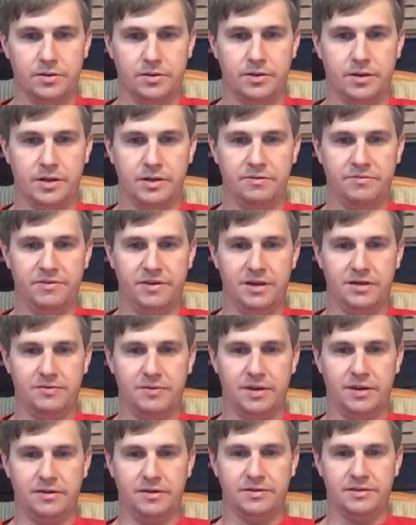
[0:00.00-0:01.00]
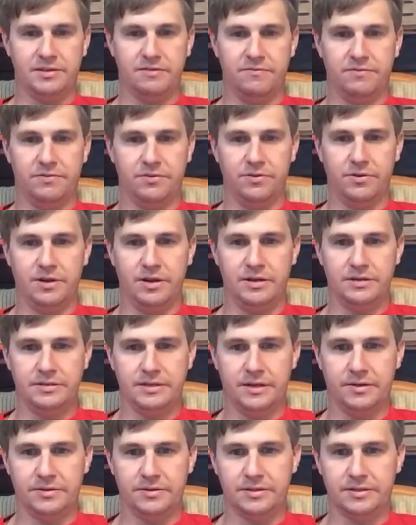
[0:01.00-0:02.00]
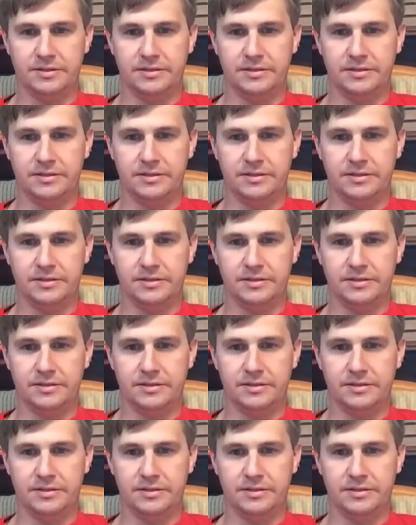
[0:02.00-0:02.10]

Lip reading: 95, 97 for 3 days. Now it's